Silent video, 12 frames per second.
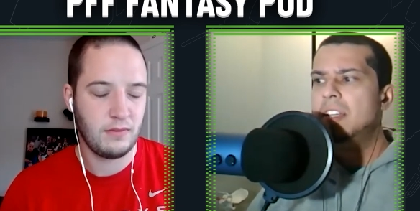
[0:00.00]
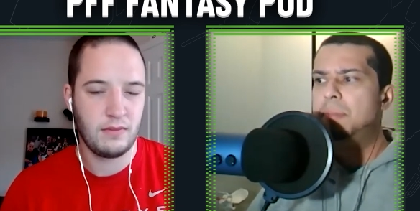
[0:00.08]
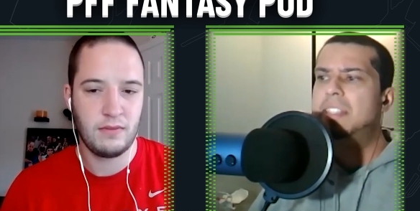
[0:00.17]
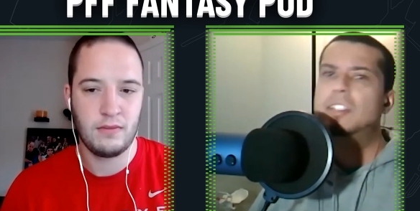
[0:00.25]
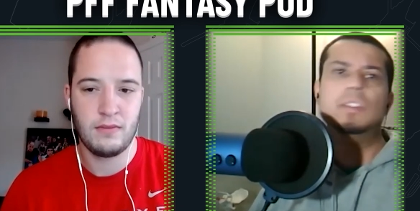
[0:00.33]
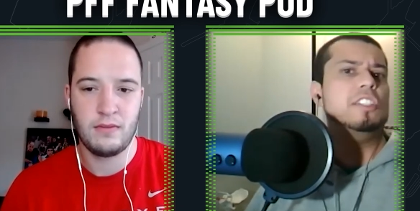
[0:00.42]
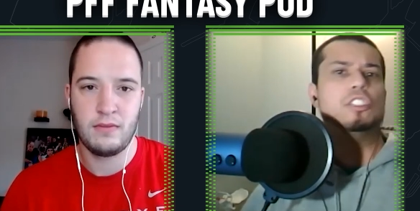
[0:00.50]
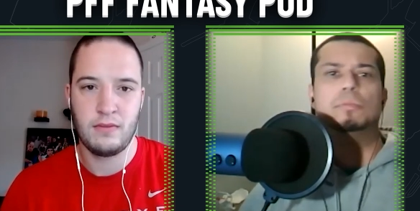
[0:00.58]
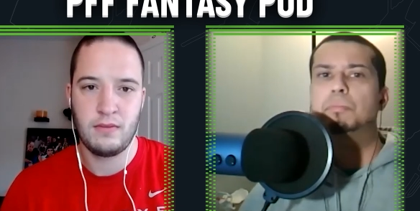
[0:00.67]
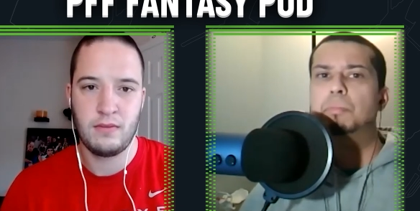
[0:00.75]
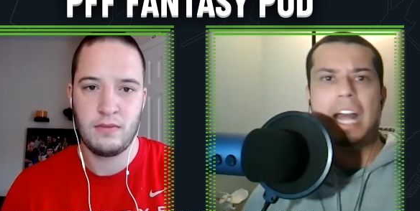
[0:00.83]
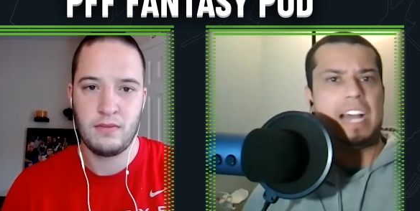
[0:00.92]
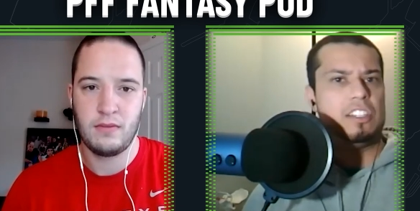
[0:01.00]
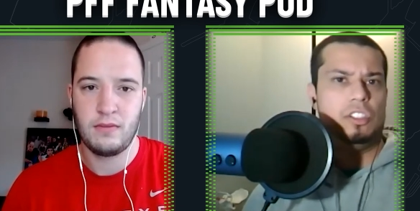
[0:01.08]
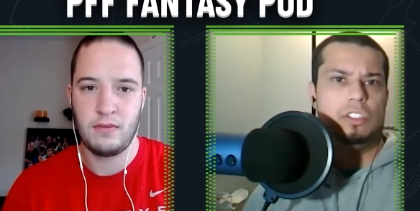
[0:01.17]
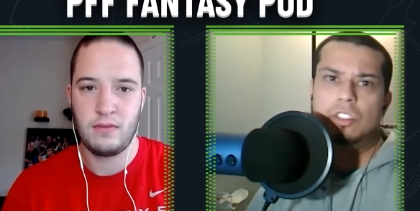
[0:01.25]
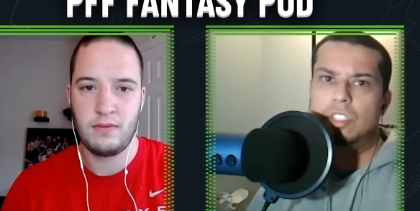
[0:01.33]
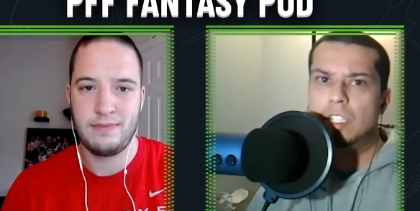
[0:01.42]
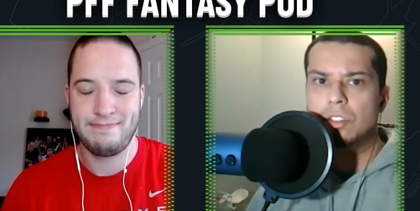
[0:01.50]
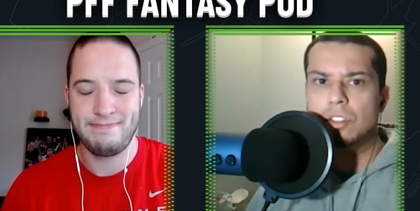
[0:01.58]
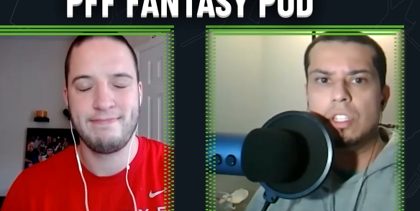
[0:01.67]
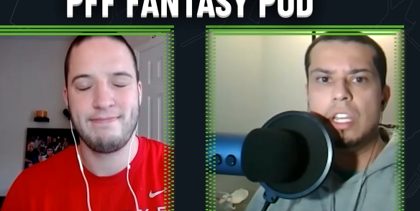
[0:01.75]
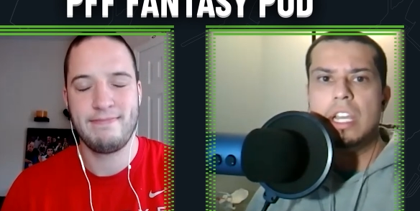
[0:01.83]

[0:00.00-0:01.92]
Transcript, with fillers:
Speaker 1: basically they just blast your cells,